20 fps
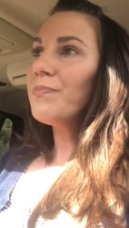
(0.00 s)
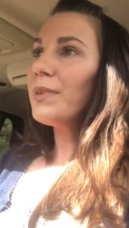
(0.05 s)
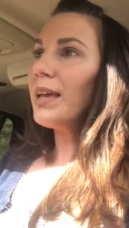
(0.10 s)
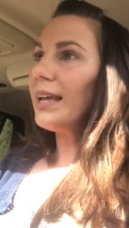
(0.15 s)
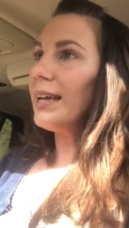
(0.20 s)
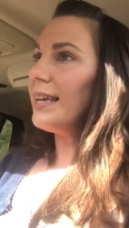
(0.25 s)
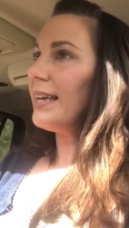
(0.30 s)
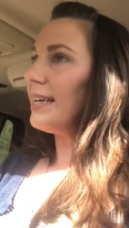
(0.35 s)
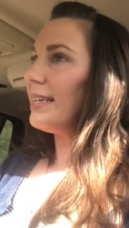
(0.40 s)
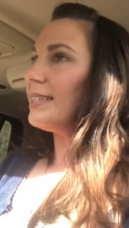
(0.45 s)

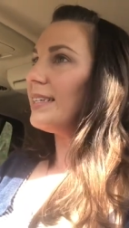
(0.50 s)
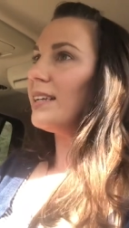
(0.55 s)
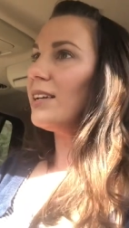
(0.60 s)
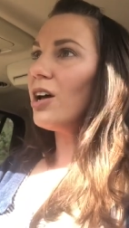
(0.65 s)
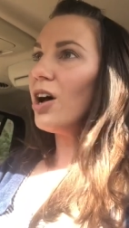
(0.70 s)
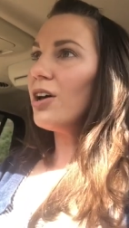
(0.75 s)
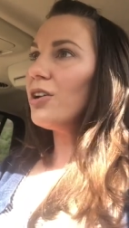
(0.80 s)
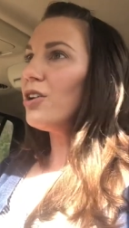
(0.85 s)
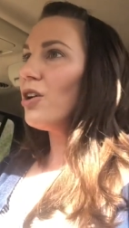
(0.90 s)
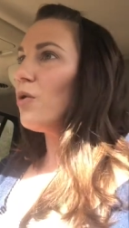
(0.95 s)
and he did
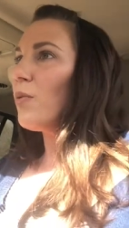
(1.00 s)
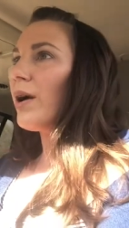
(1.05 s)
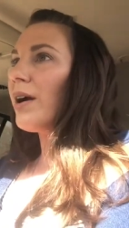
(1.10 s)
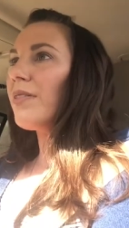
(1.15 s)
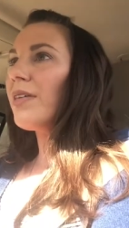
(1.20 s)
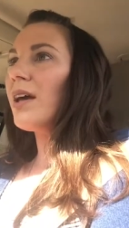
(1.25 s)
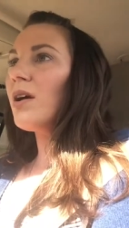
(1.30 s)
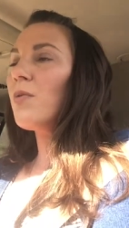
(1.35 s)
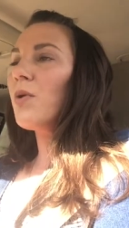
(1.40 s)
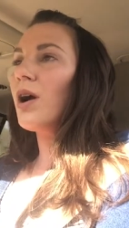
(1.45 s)
not know where
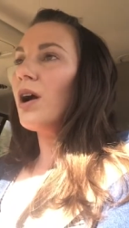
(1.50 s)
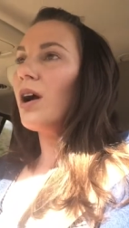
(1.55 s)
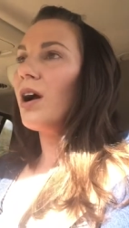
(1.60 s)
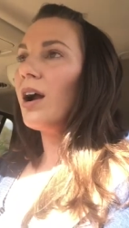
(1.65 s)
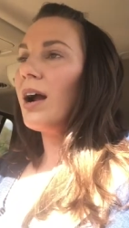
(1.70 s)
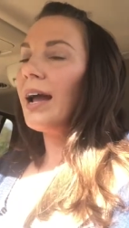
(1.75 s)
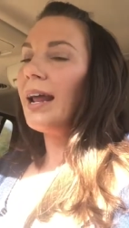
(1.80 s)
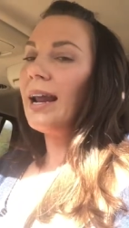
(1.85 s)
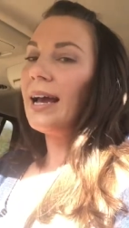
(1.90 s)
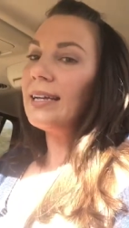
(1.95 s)
they were, and